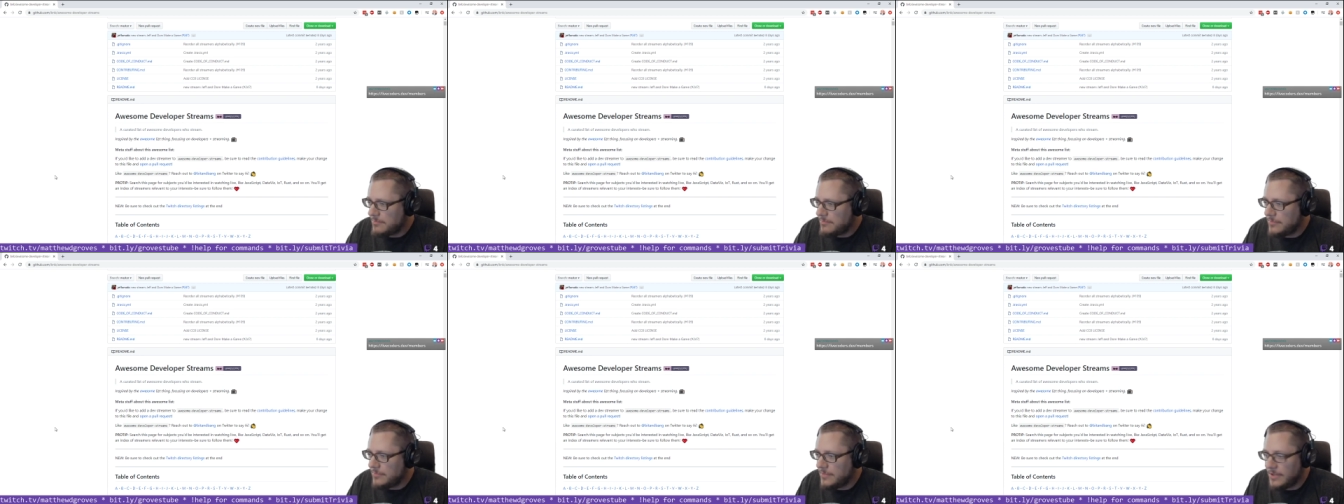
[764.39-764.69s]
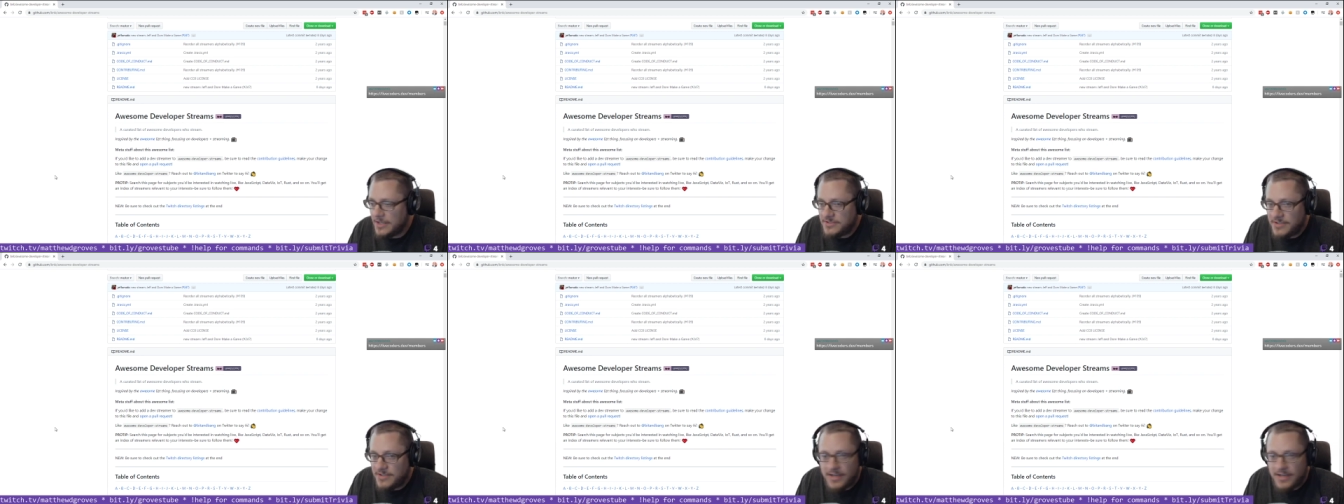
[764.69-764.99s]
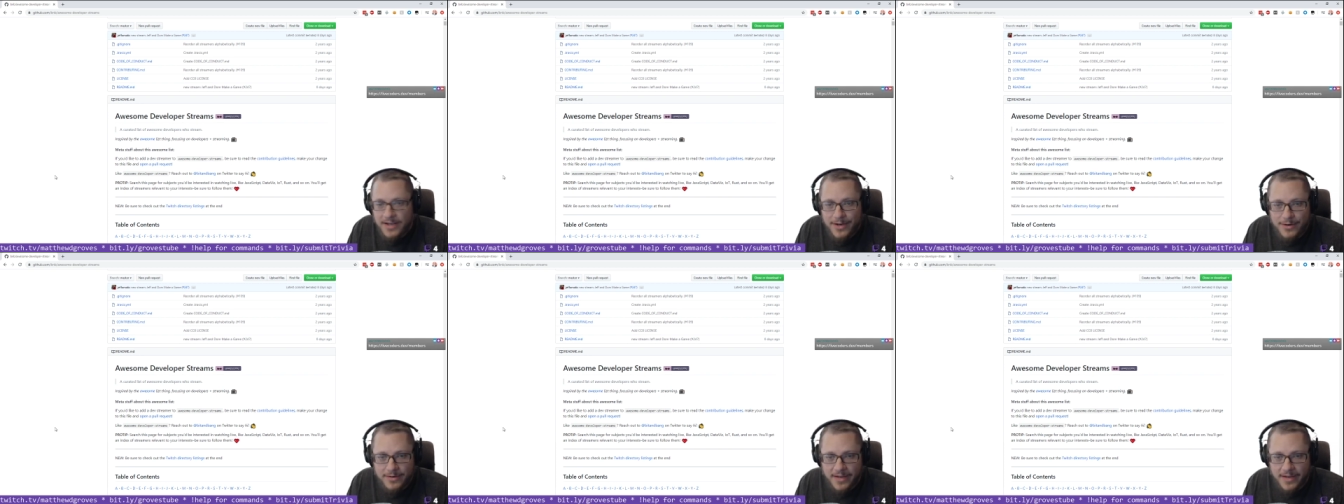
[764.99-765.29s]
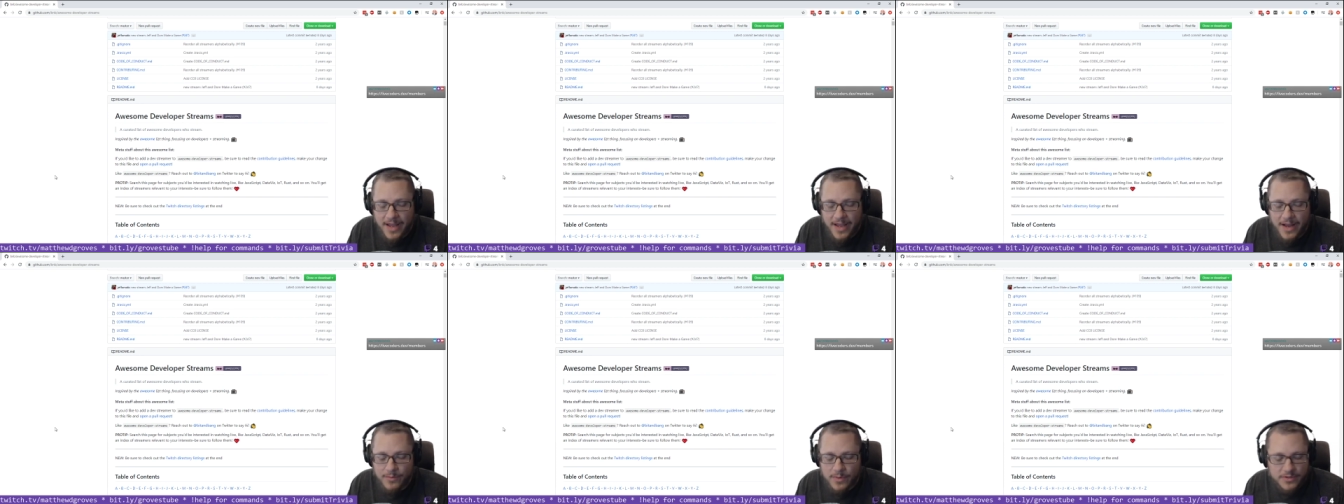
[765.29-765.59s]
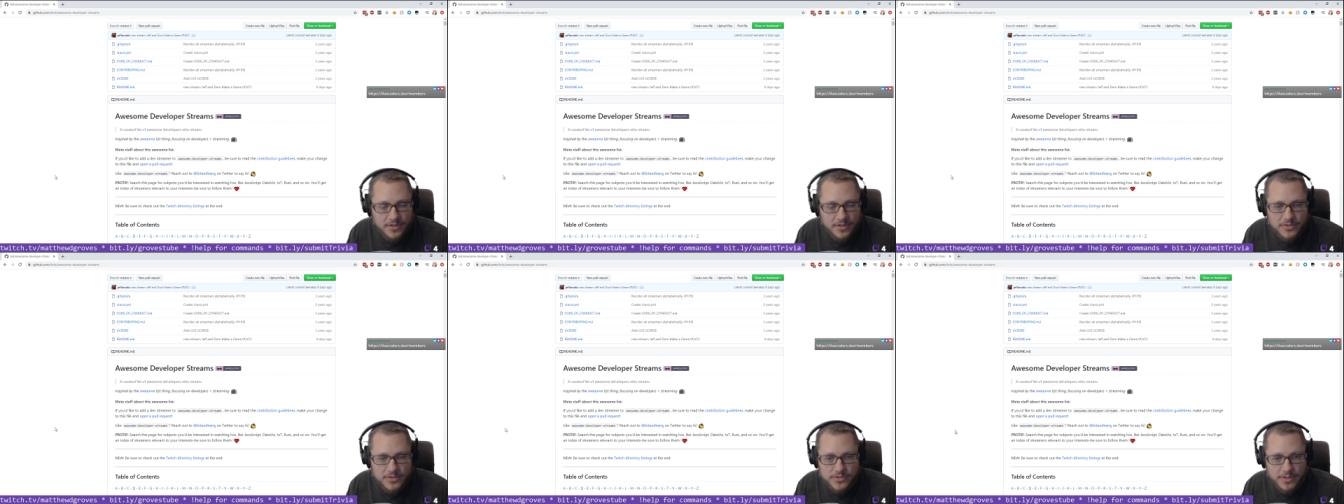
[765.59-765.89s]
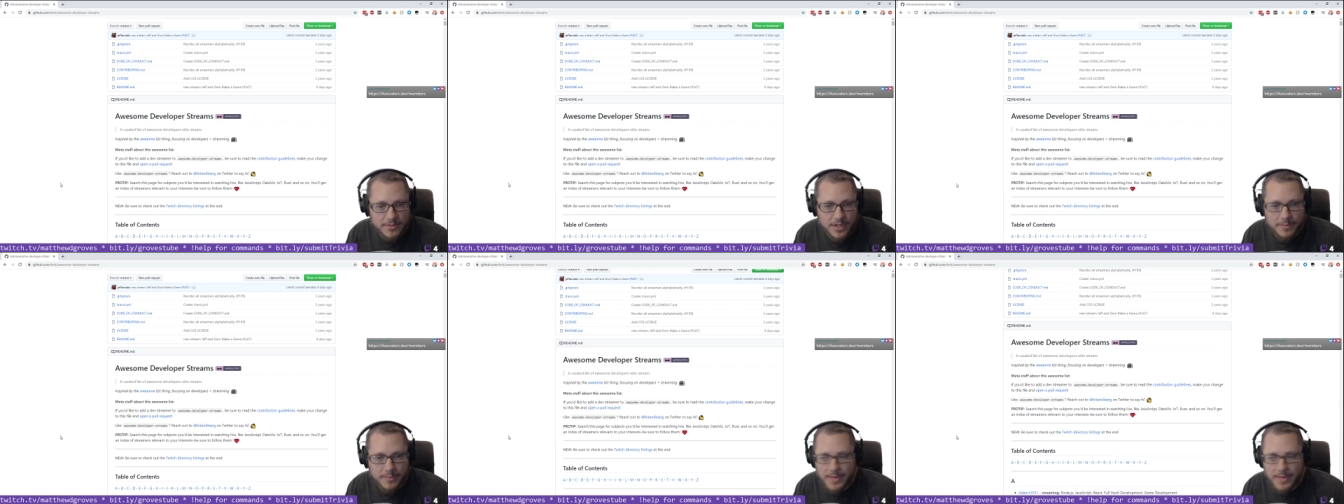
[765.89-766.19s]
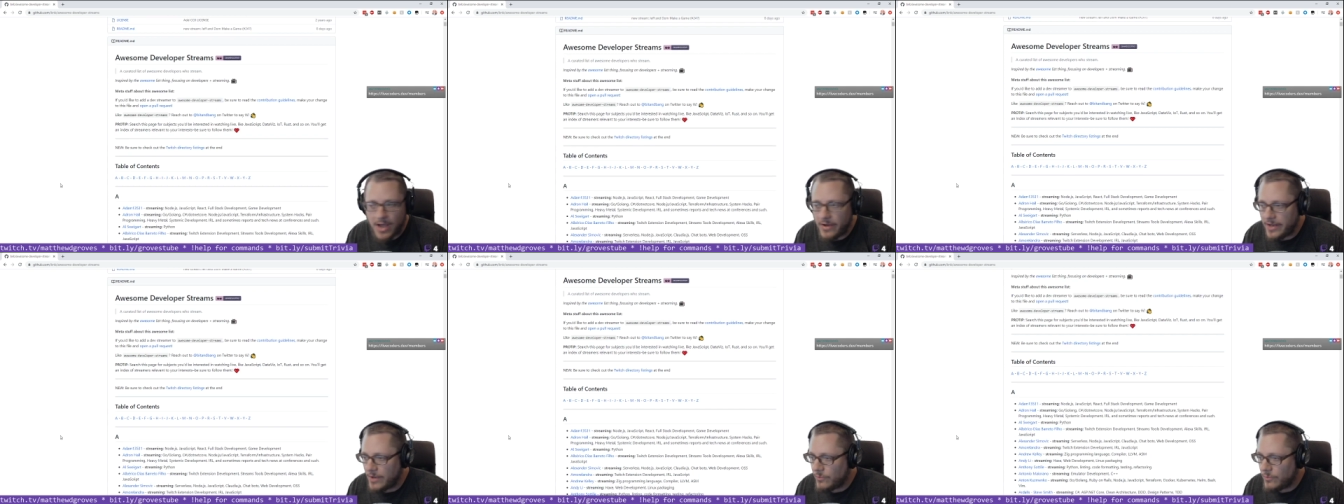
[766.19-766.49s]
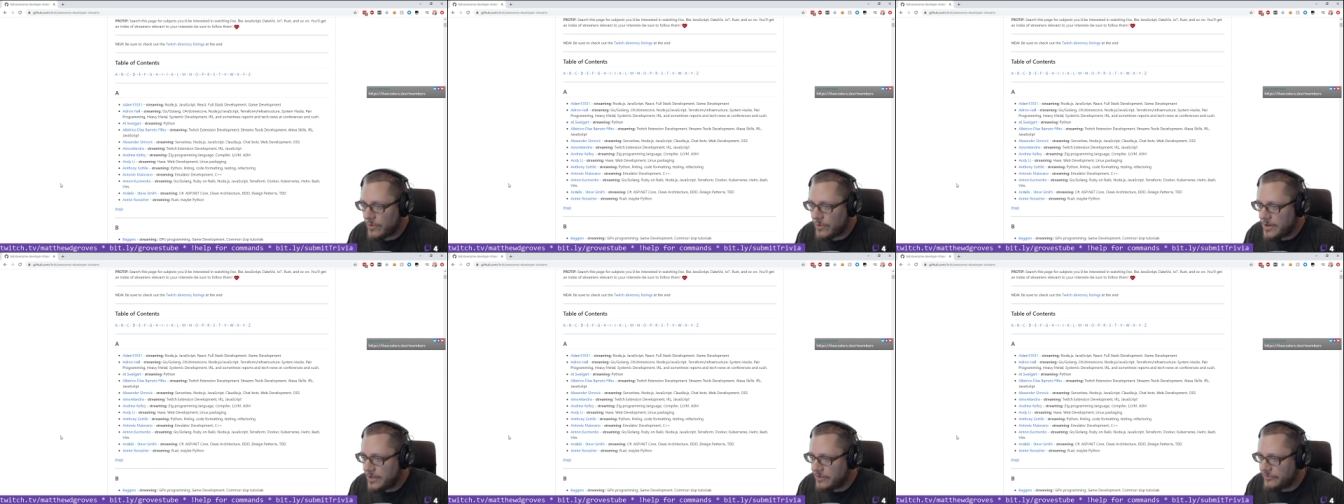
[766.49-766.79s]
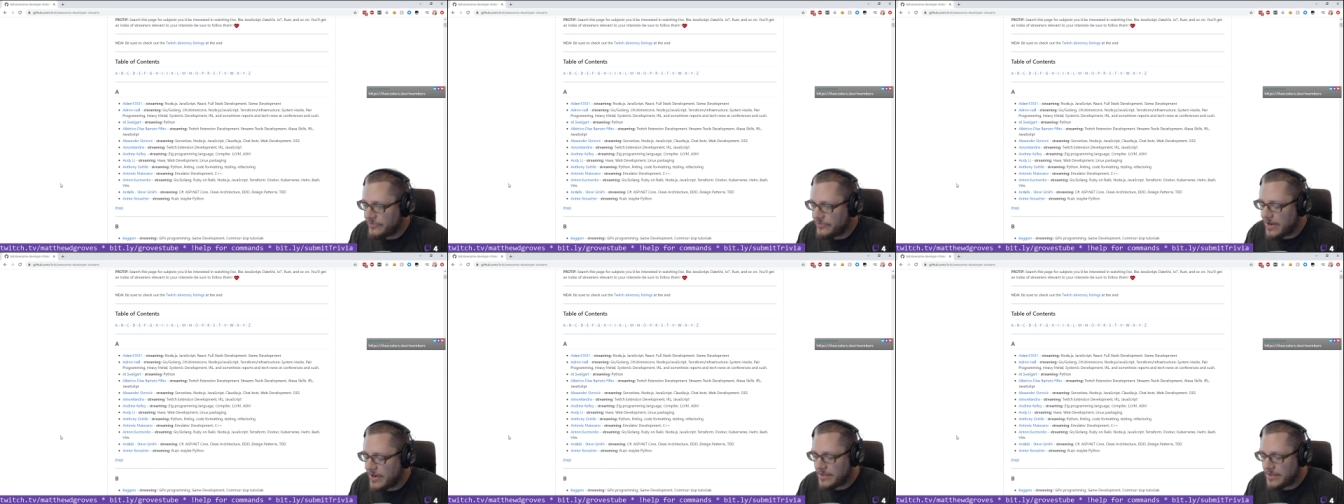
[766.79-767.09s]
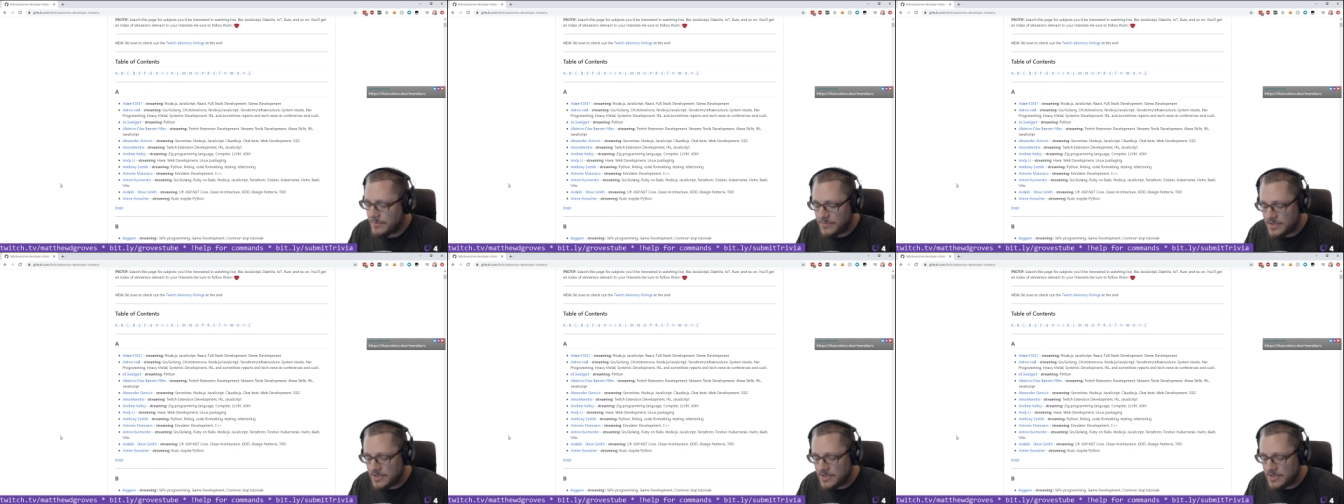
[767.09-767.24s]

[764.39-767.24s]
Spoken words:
listed here, and what they're streaming about, and where you can find them.